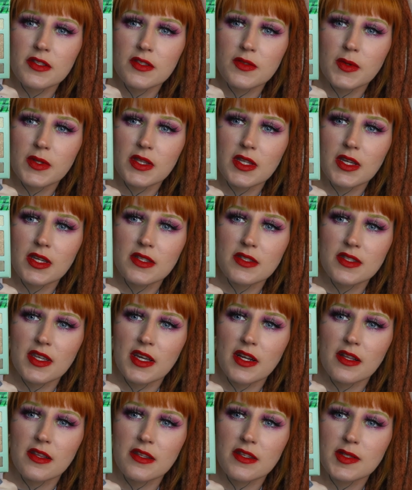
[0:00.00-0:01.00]
is what the
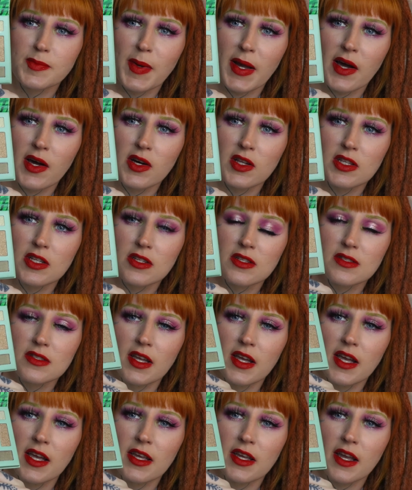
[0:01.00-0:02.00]
inside of this palette looks
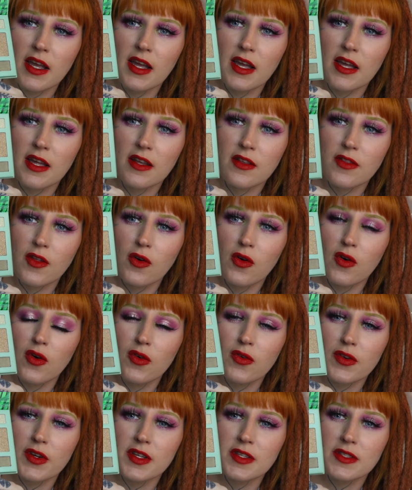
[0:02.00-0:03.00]
like, and the
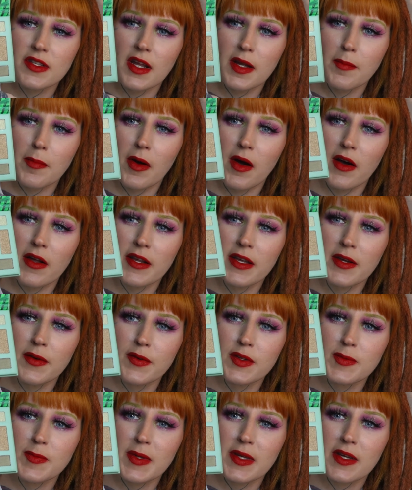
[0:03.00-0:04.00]
whole reason I bought it
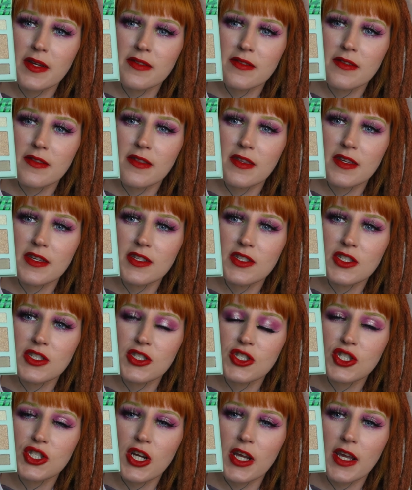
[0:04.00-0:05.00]
was because this
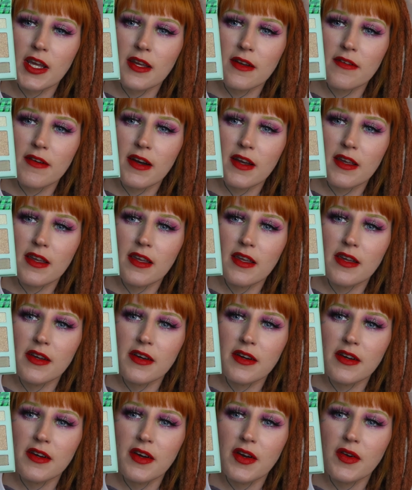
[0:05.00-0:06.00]
shade right
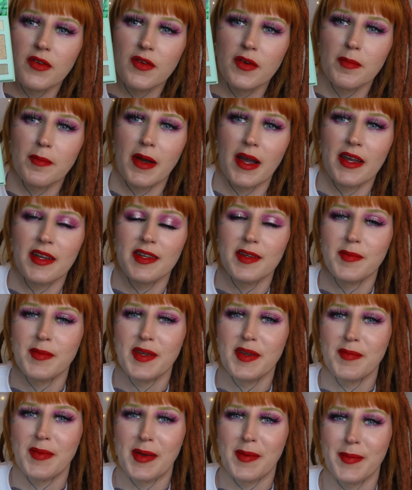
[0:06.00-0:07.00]
here reminded me
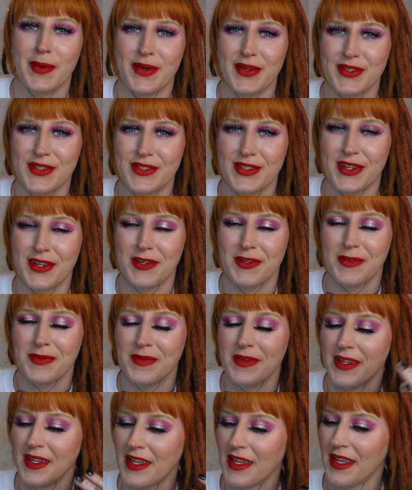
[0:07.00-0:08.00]
of my
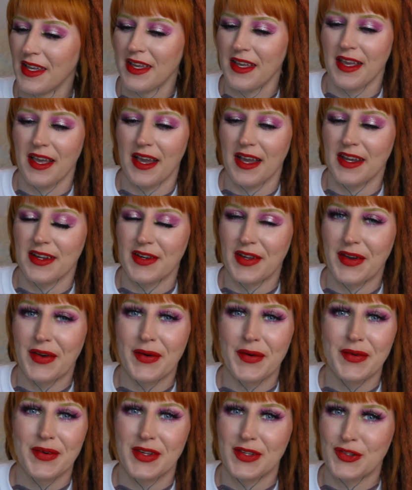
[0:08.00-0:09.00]
birthstone. I
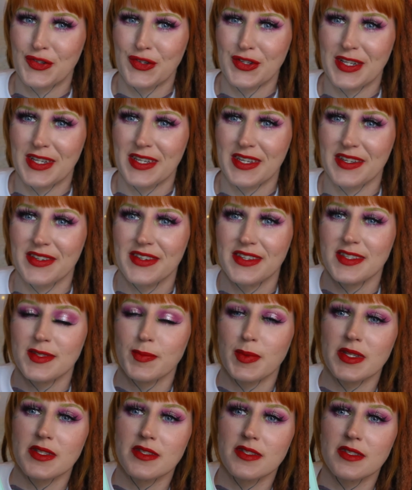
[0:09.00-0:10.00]
know, it's ridiculous,
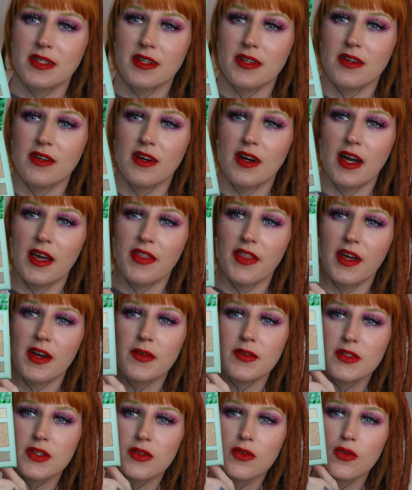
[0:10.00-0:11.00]
but still, I thought it
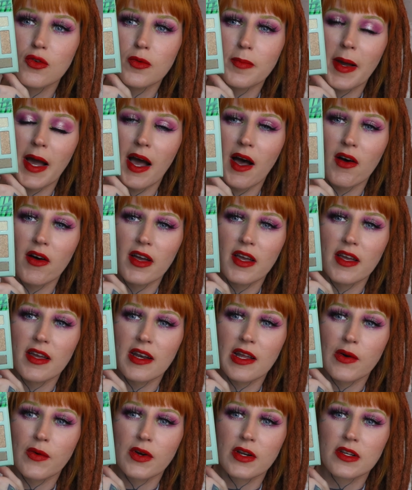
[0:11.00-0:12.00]
was a cool palette
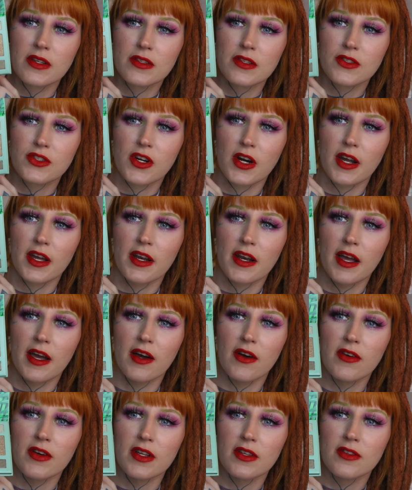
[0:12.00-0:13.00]
and I wanted to try it
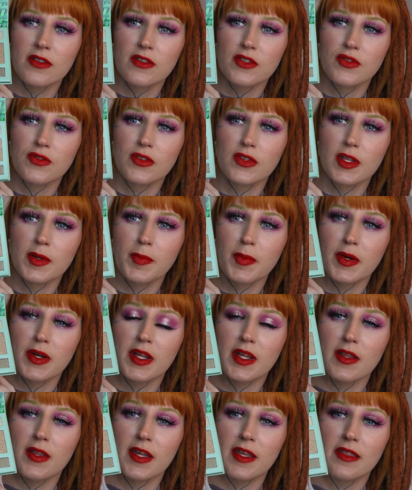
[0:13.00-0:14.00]
out. It looks really
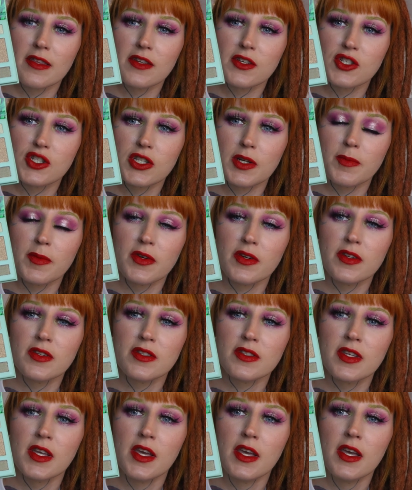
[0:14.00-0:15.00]
pretty. Like, these
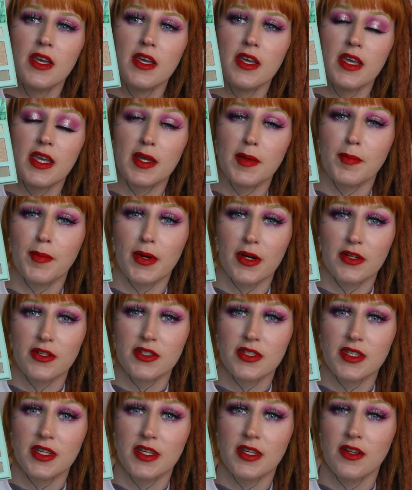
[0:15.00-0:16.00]
shimmers in
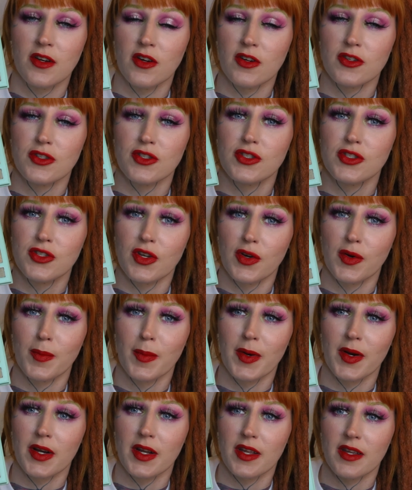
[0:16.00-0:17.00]
person are so
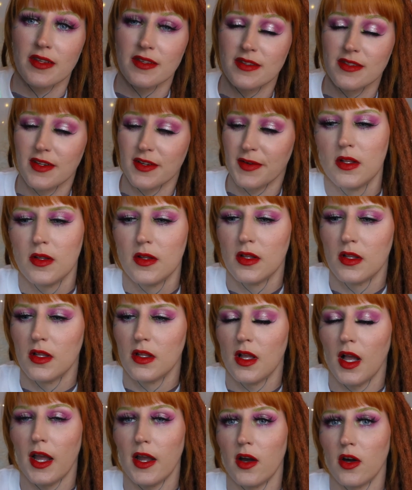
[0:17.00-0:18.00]
pretty. So
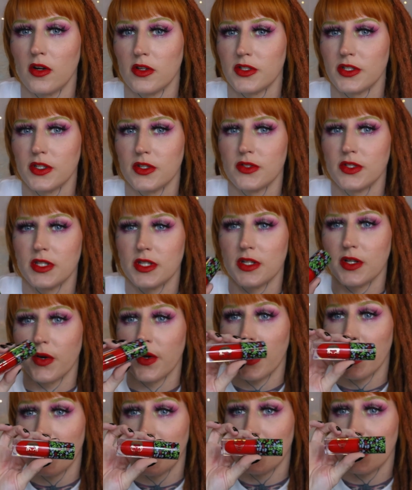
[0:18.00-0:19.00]
I also did go
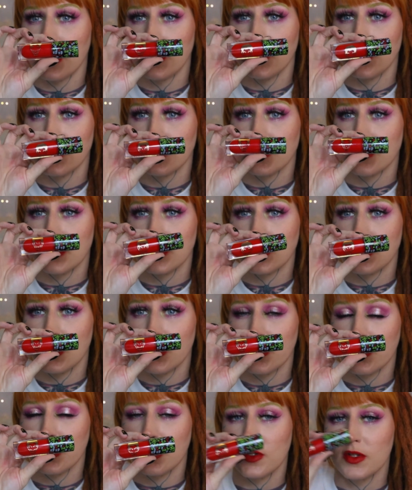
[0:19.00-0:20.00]
ahead and use the
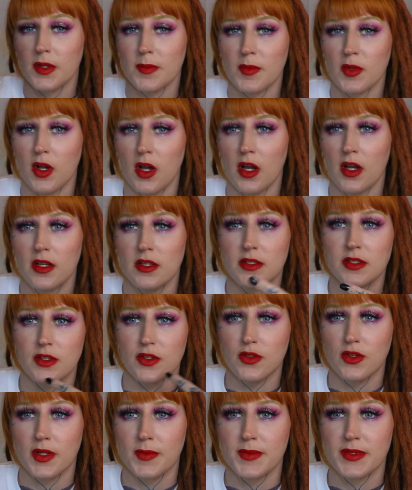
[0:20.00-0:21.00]
Joker lip gloss
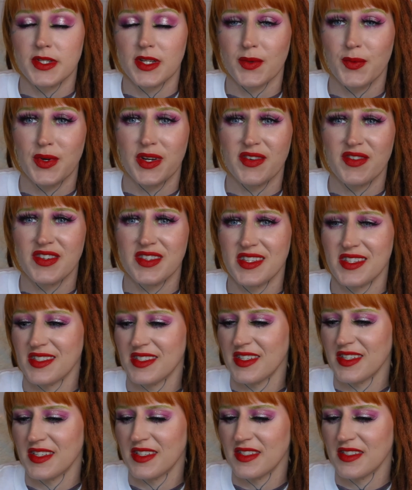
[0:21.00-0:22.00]
or lipstick, whatever
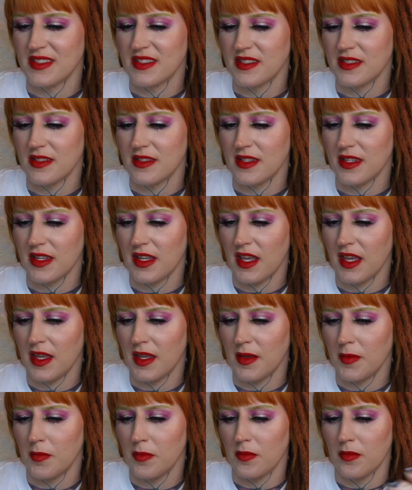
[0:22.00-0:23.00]
this is, that
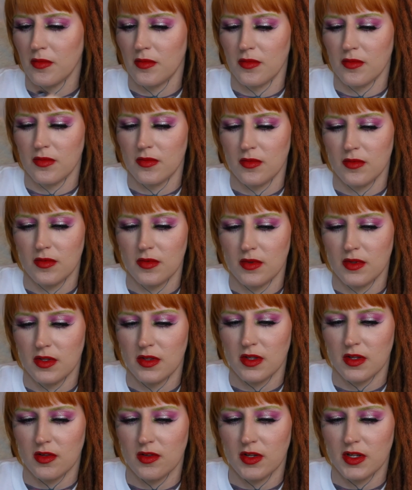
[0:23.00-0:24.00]
came in
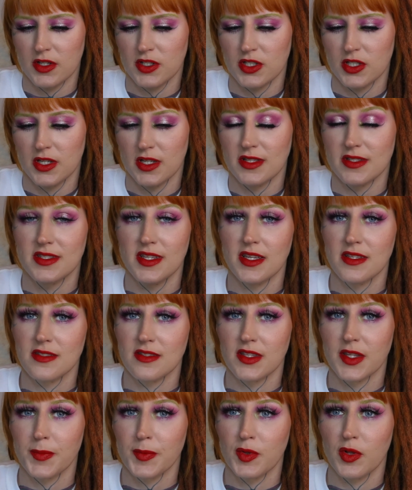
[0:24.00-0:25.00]
the collection. It
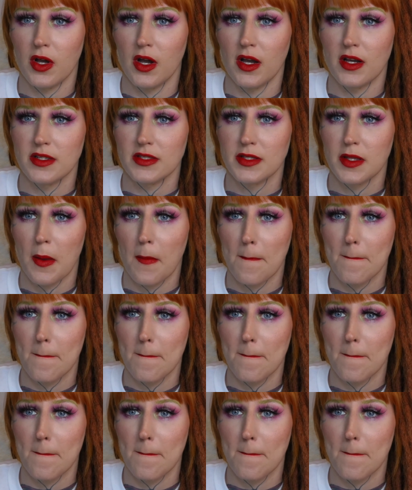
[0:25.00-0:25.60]
says lip gloss,